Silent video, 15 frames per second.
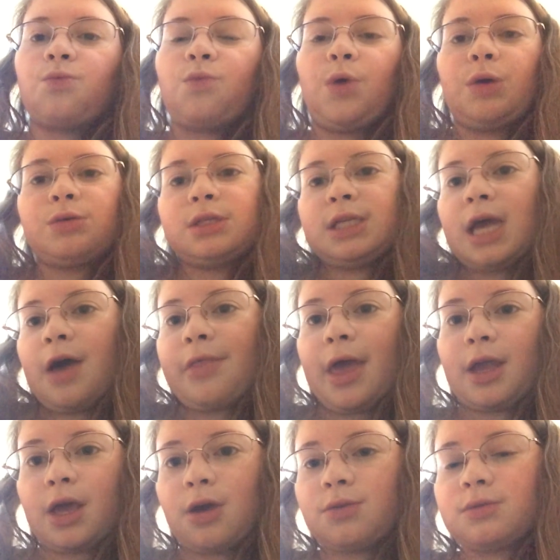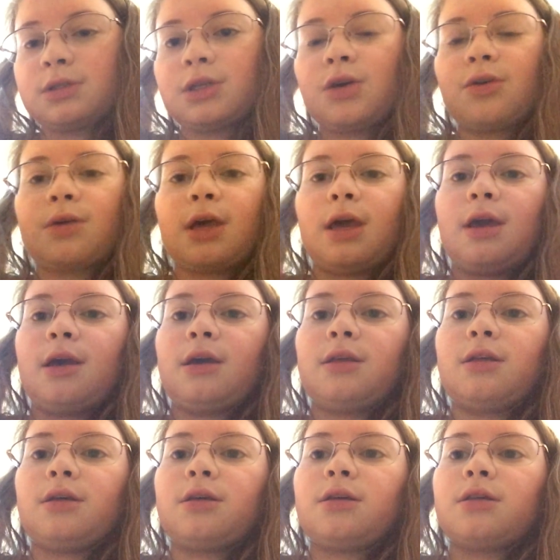We'll see how that goes.
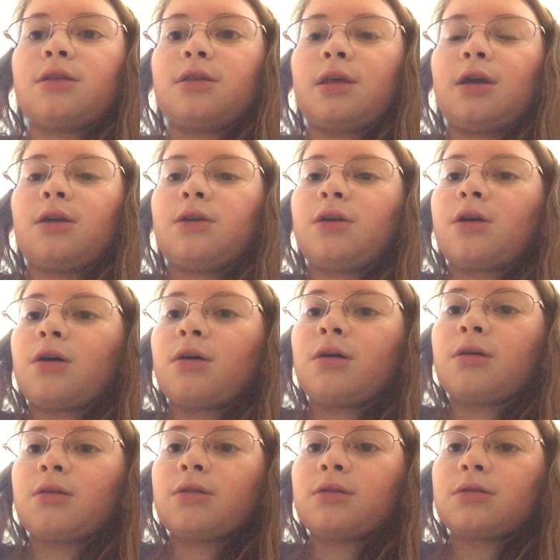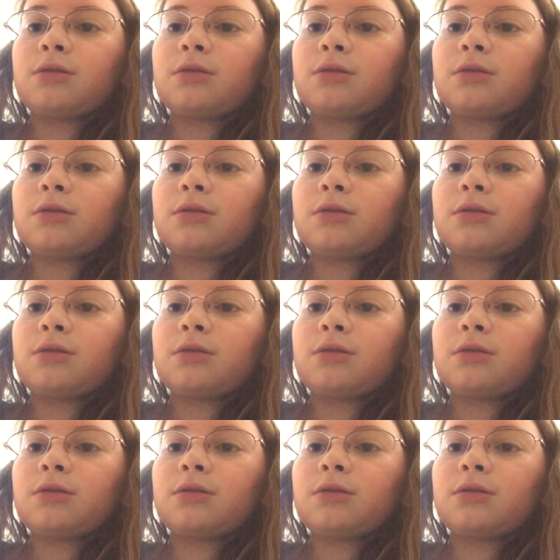Okay, thank y'all.